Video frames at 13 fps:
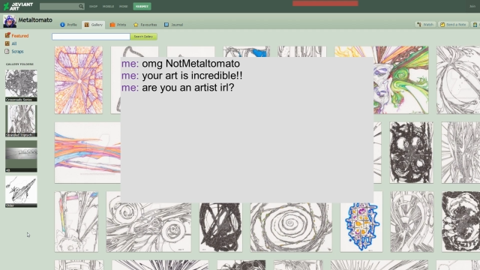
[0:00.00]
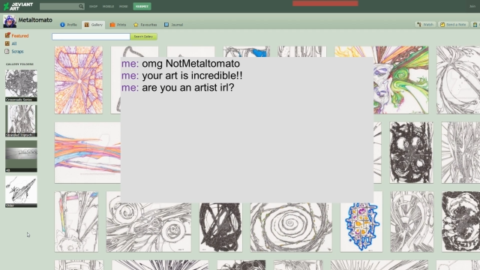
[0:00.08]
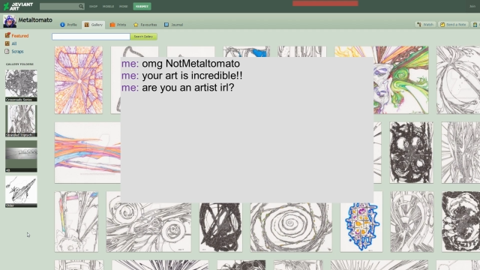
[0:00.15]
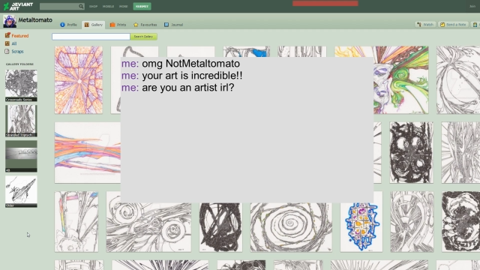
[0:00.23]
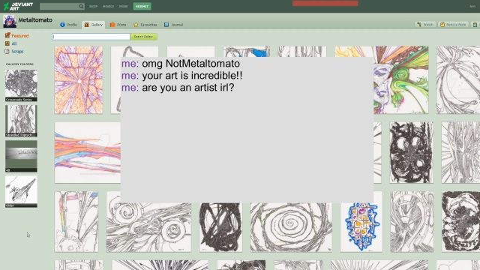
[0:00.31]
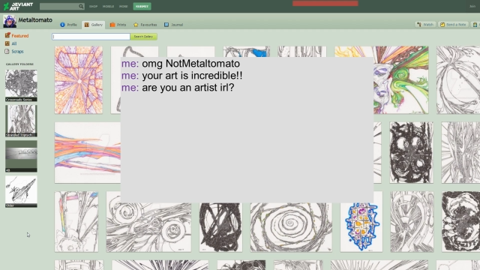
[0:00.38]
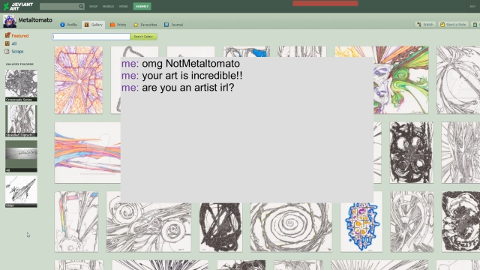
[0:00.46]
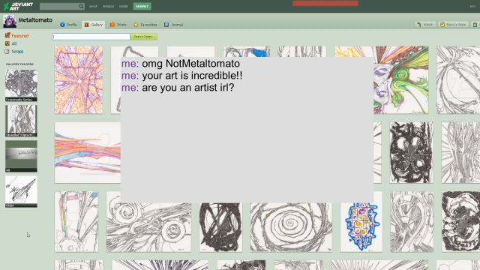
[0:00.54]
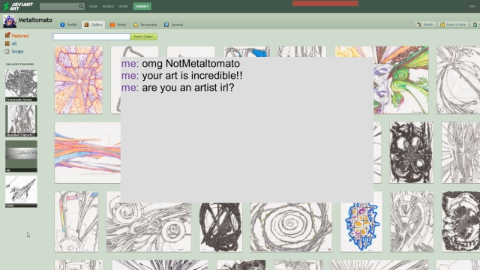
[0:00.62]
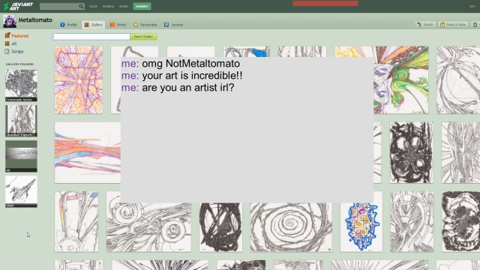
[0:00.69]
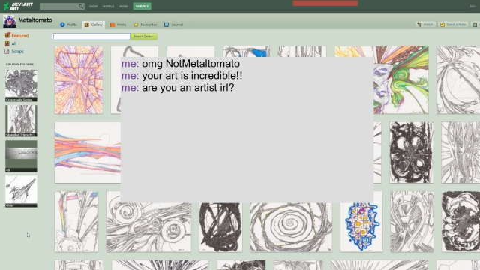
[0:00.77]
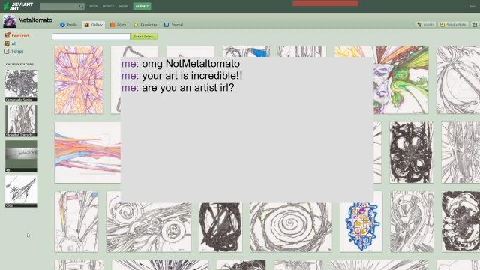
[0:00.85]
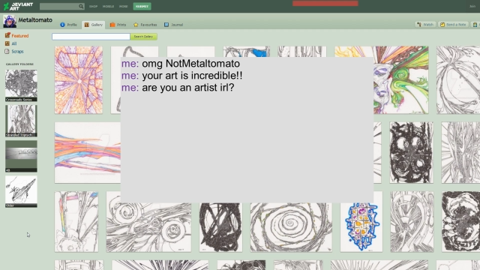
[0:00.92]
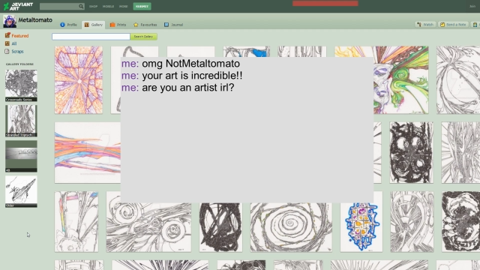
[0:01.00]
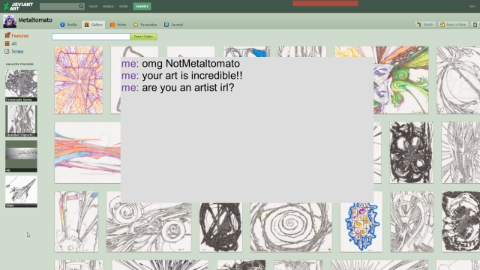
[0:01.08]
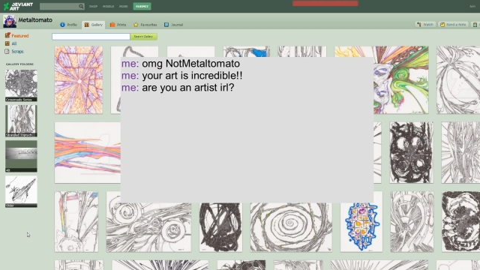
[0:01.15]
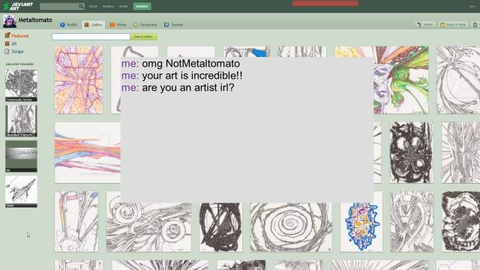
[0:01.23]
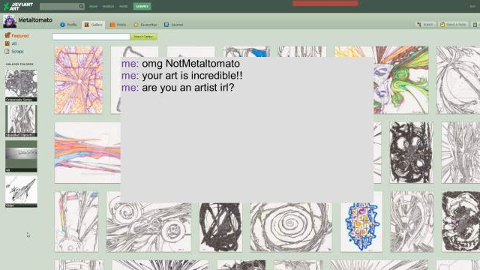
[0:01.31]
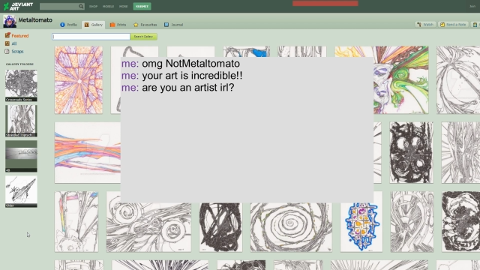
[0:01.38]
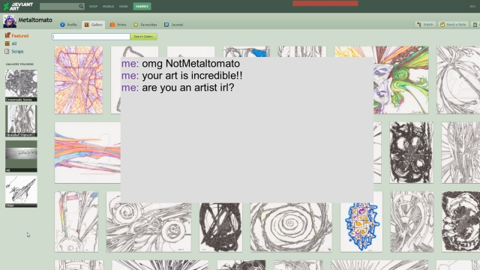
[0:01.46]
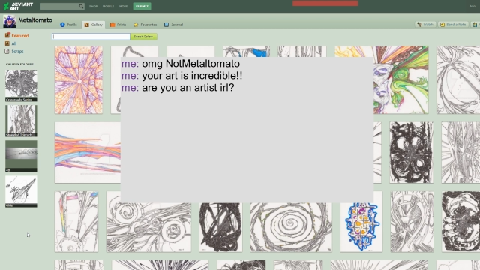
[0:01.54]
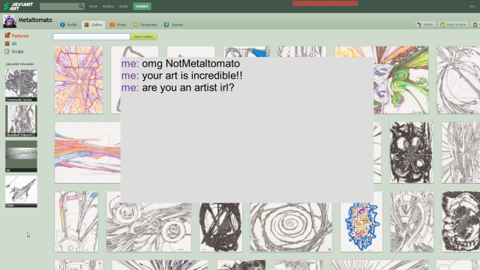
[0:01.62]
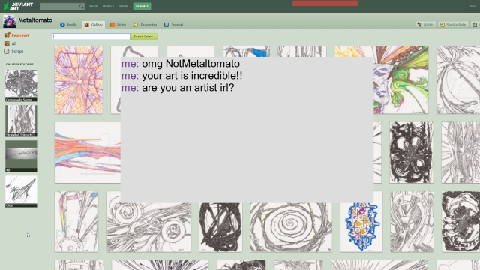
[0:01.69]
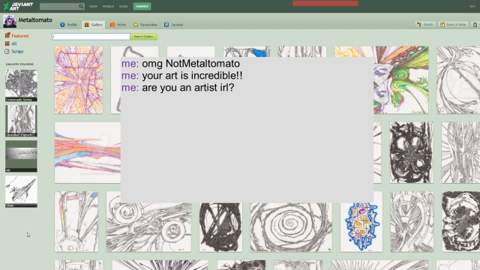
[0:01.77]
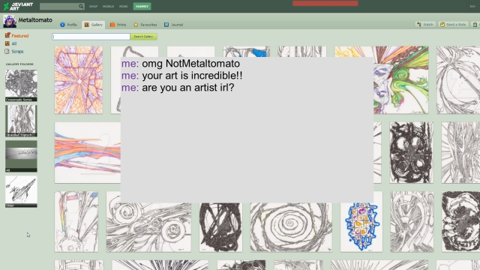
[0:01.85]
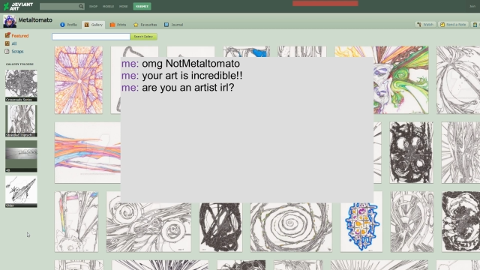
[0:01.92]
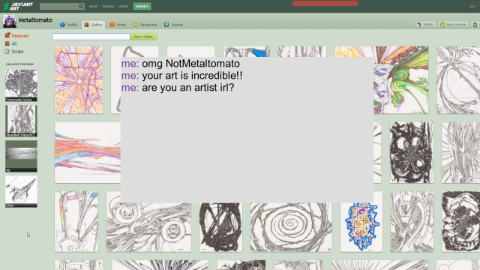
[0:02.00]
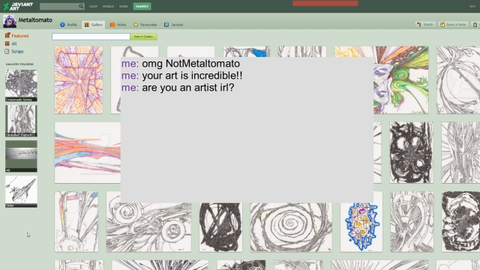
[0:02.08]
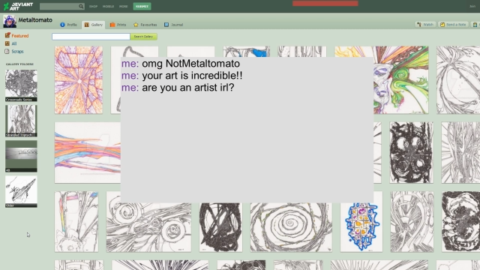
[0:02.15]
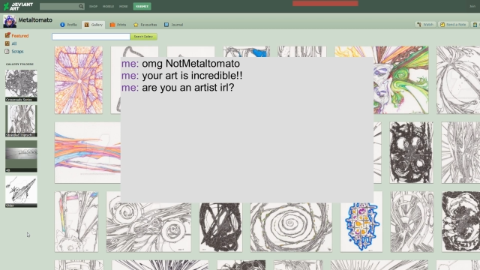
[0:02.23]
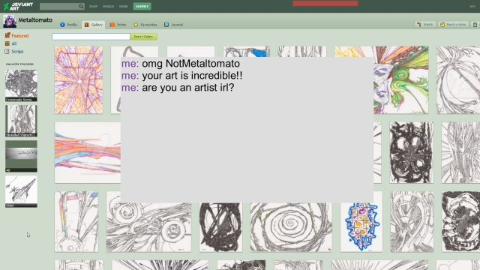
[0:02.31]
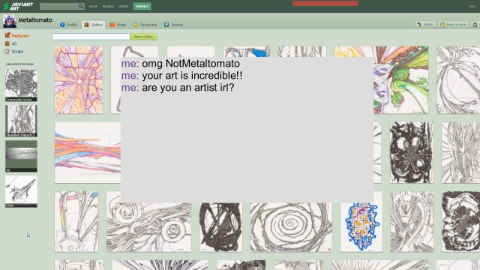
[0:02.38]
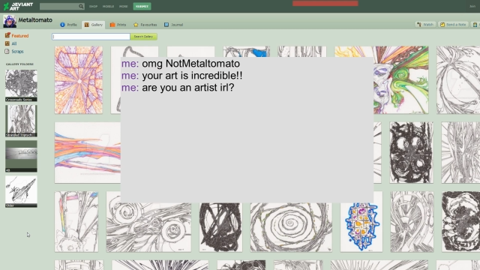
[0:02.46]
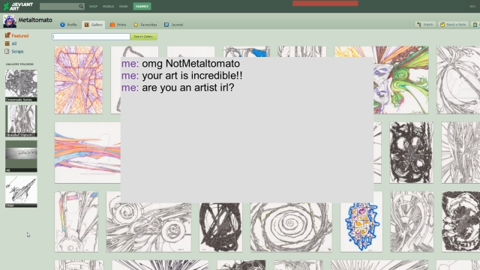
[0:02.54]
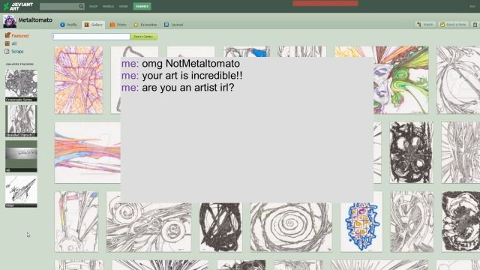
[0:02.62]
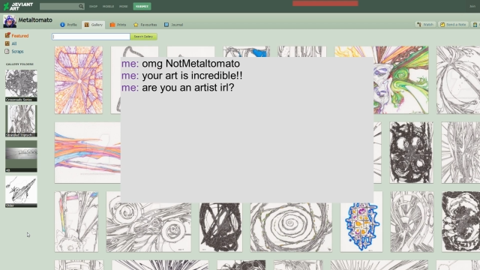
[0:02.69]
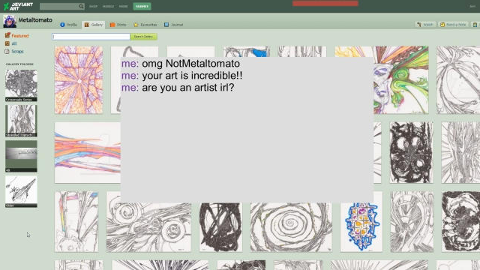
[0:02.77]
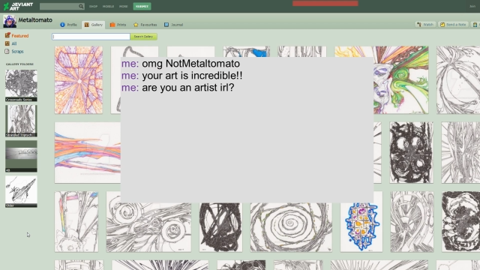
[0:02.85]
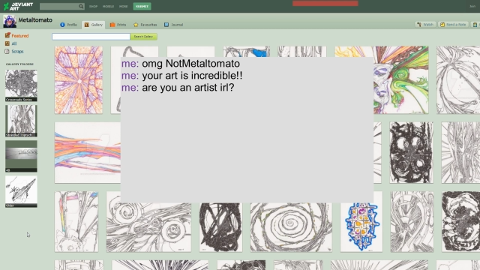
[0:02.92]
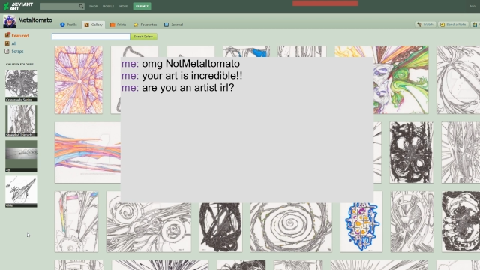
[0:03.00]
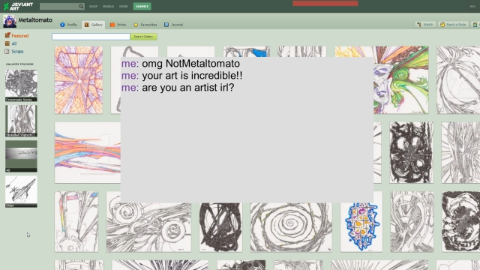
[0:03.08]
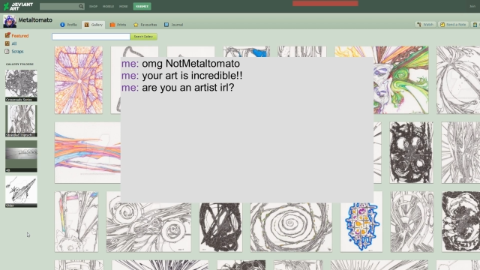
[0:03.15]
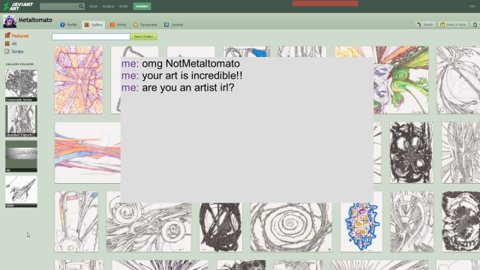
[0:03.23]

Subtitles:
(no speaker visible)